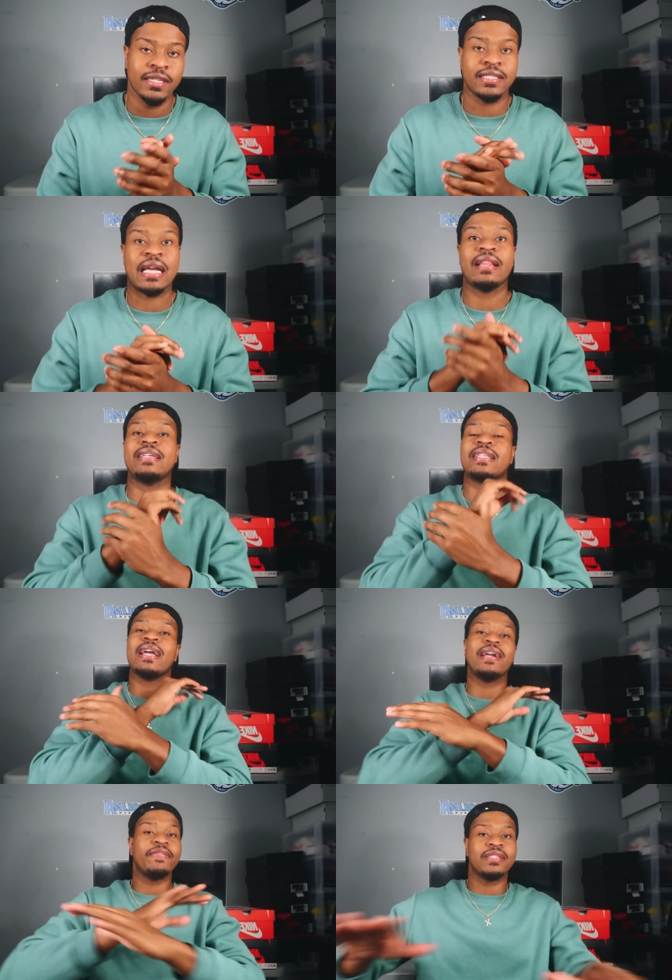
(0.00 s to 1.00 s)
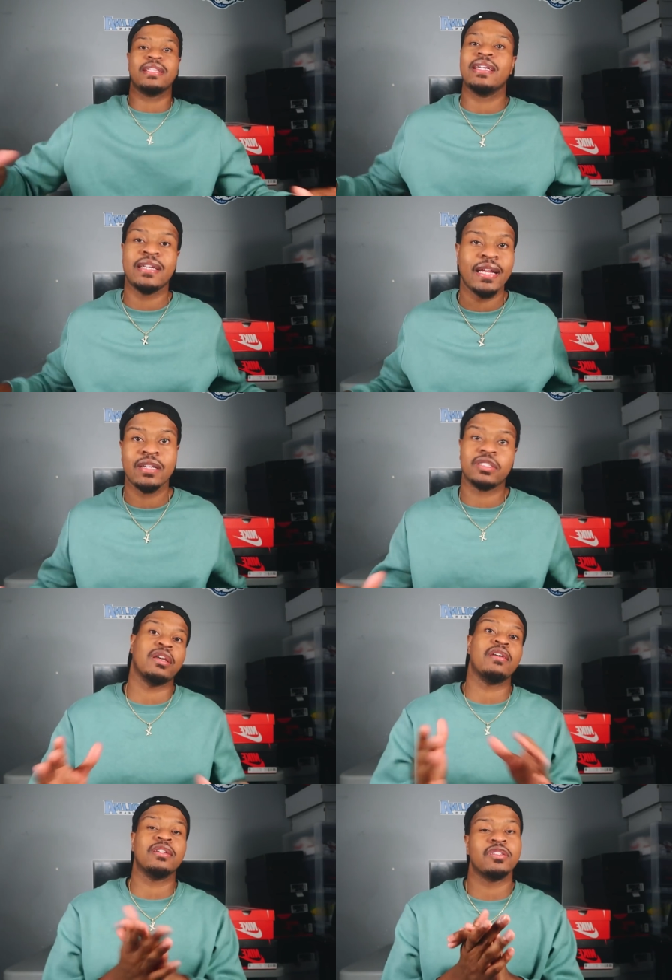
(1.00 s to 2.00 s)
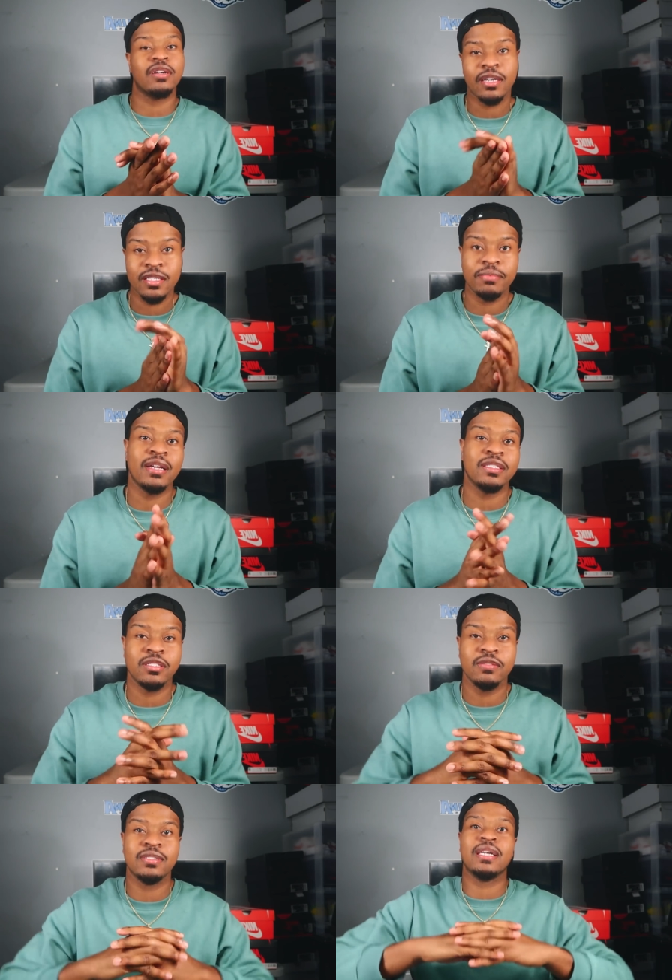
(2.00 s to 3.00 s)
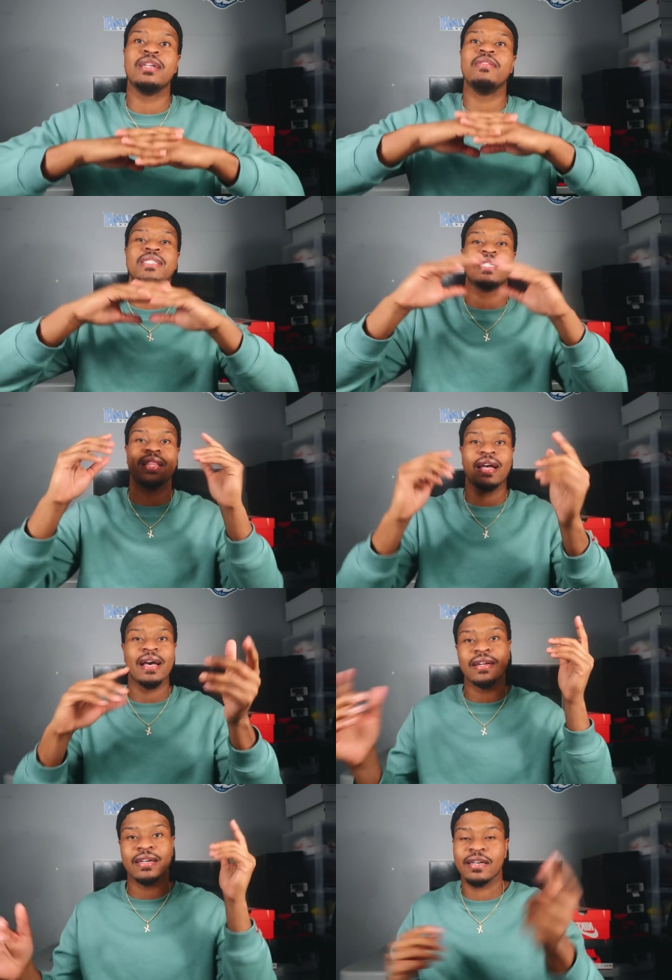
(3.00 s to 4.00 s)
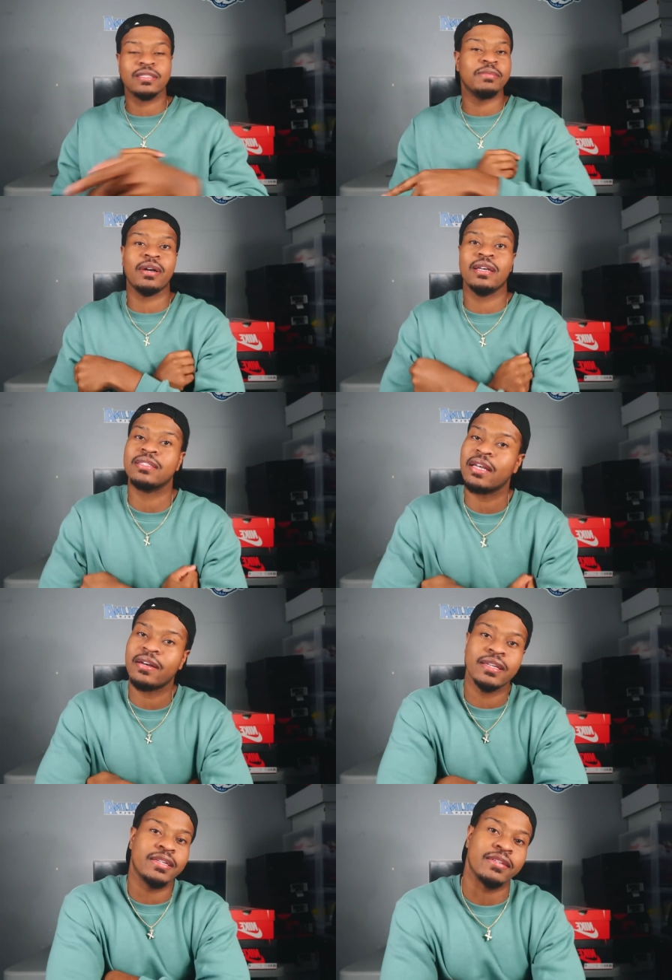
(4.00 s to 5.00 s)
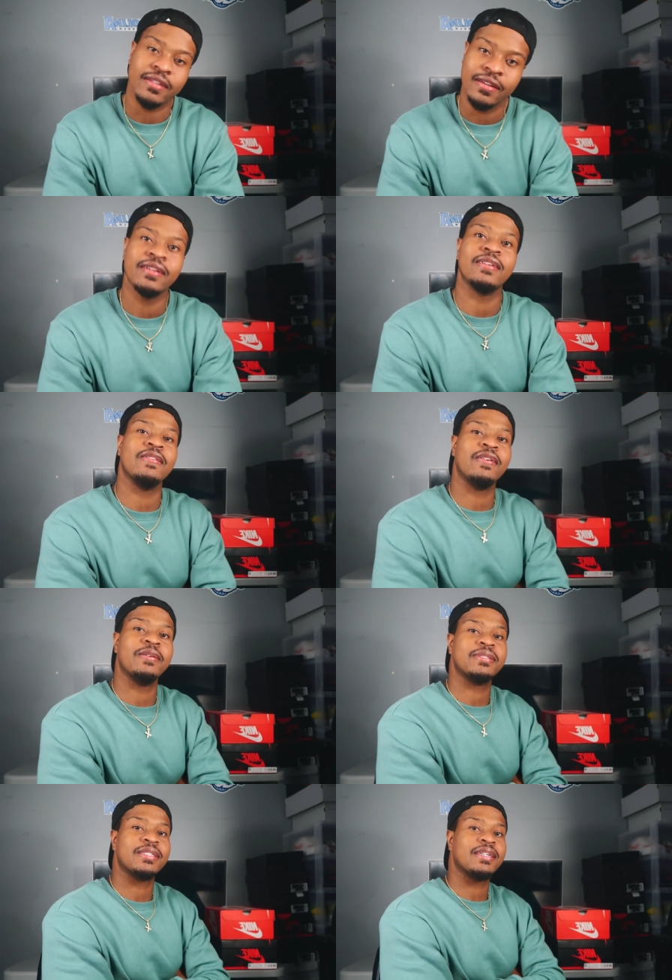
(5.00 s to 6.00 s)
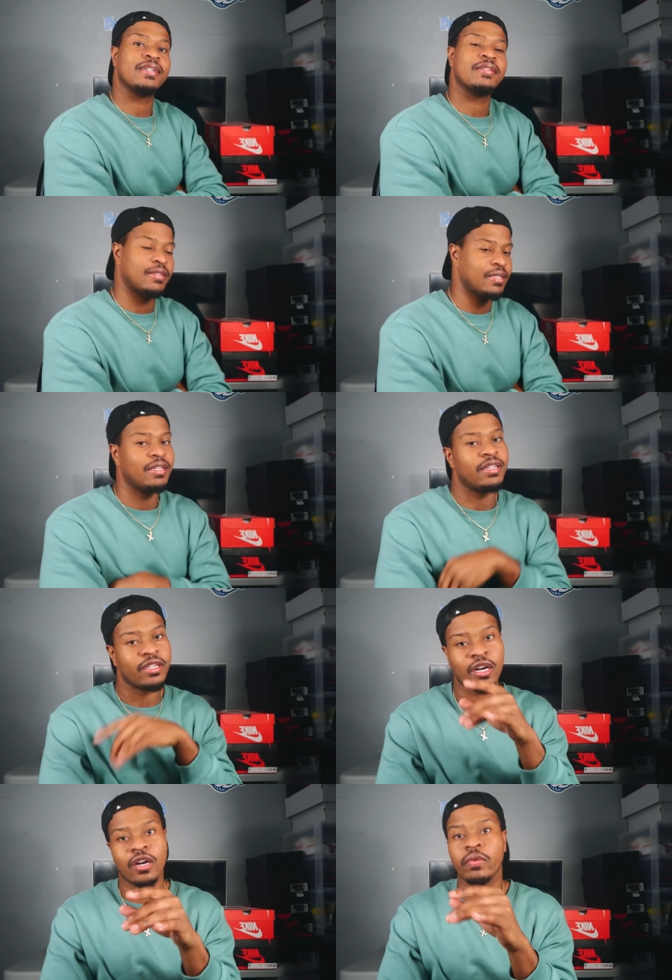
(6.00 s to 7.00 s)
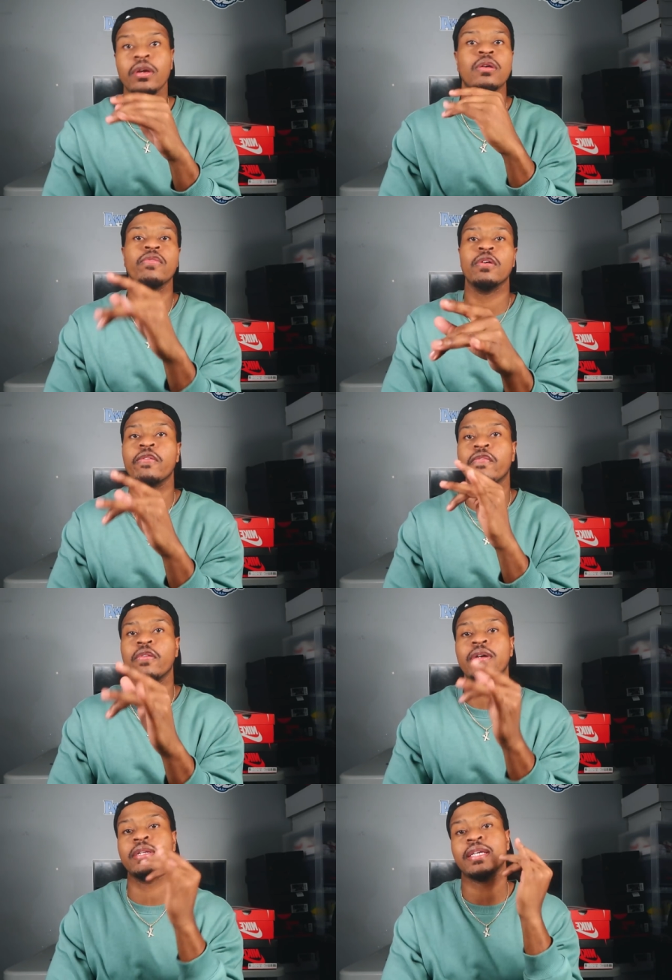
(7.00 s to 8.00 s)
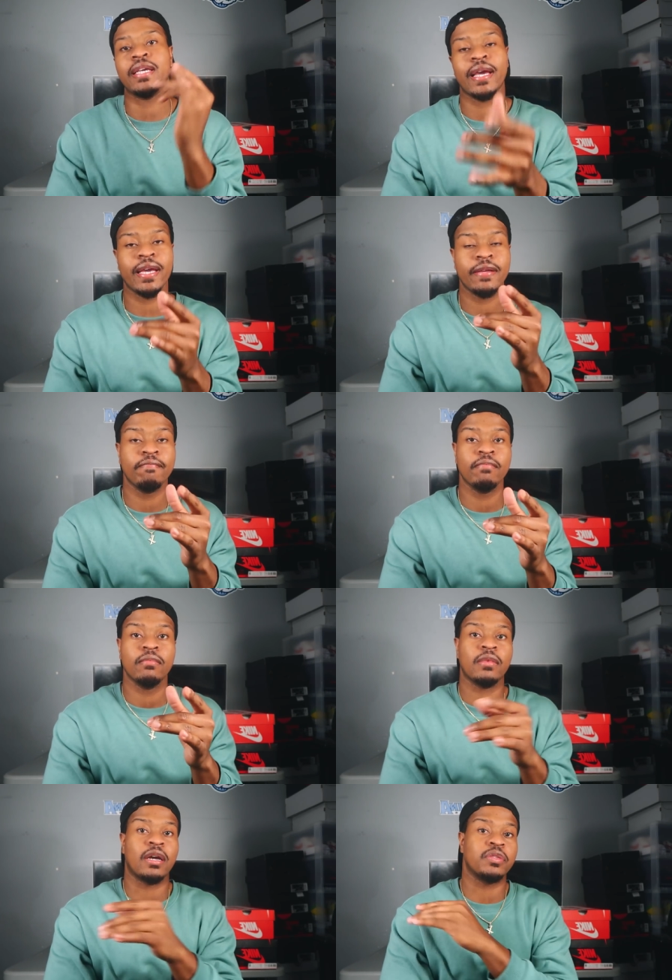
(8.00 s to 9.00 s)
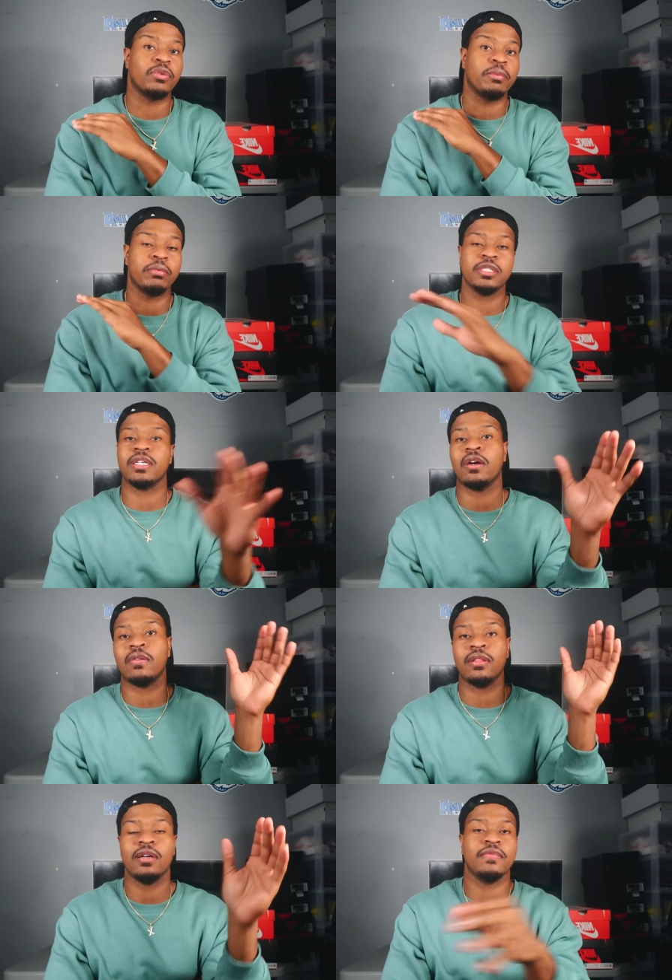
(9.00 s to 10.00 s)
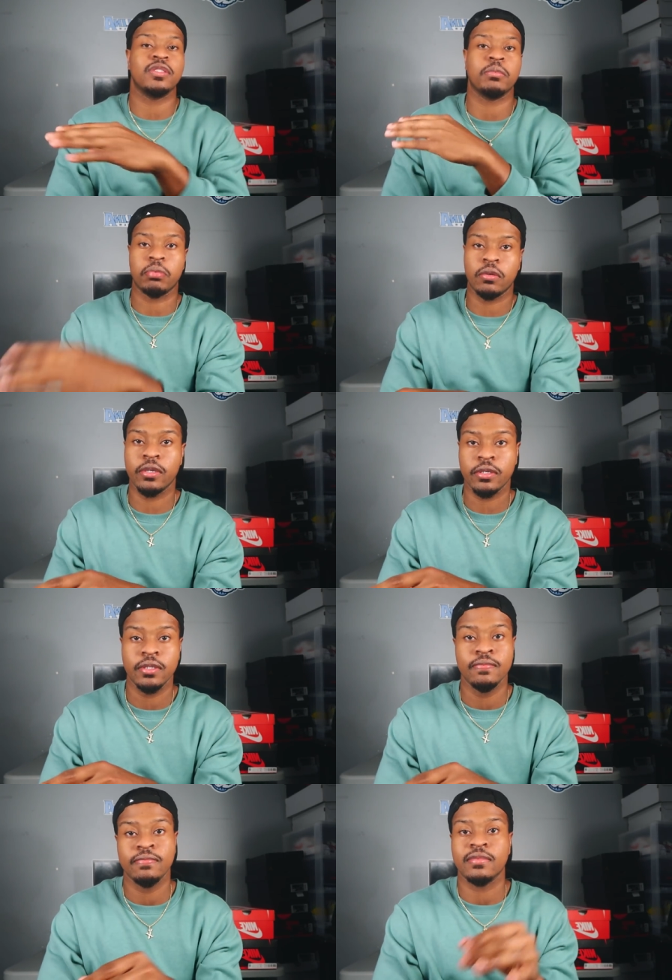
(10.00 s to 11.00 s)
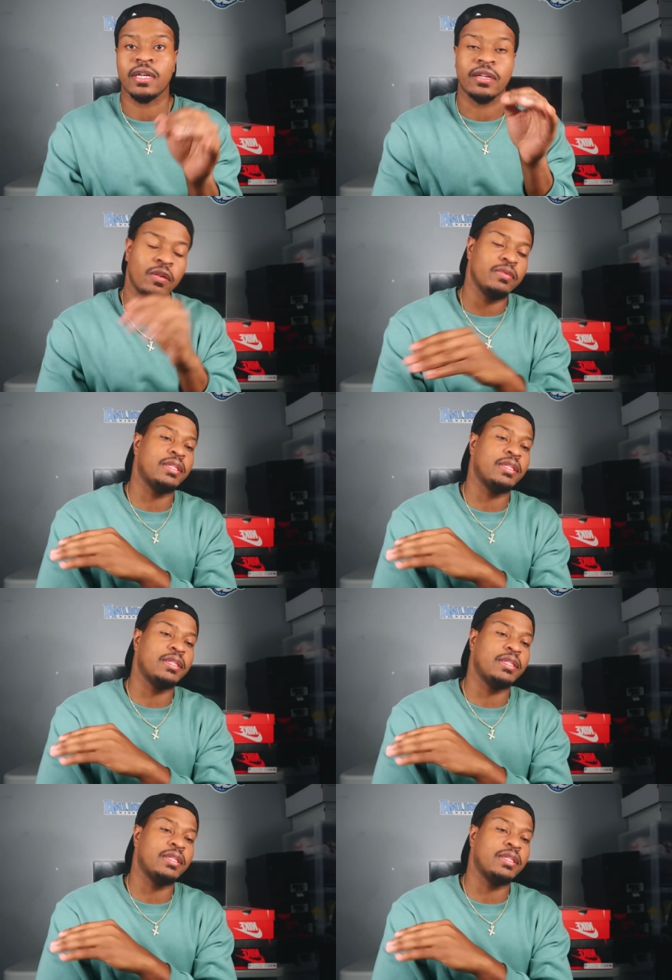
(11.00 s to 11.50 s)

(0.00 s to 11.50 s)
So I linked everything down so y'all can start customizing too, because I know it's a lot of customizers out here. You know what I'm saying? Y'all, we on the road to four hundred K. I just want to appreciate all the love and support. I know